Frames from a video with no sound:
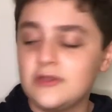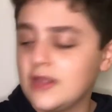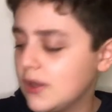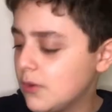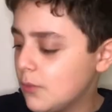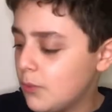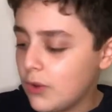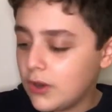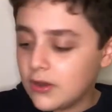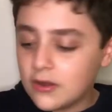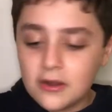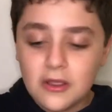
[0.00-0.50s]
Like
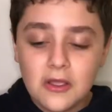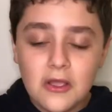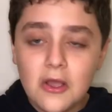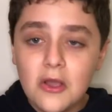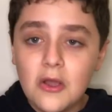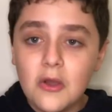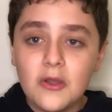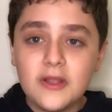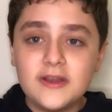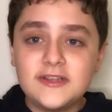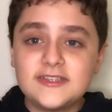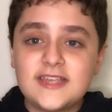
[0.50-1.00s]
what?
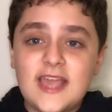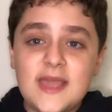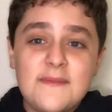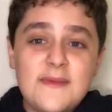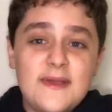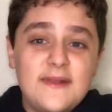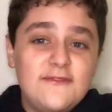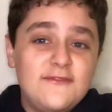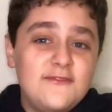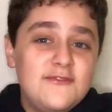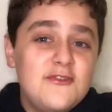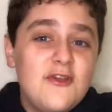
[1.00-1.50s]
It just came
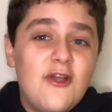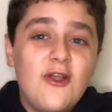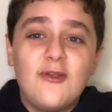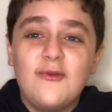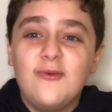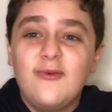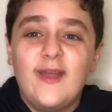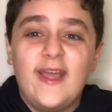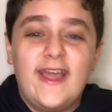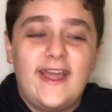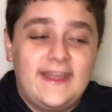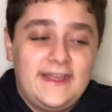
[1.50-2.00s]
out of
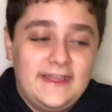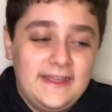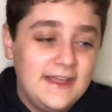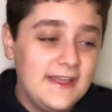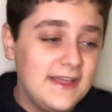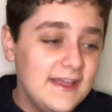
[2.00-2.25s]
nowhere.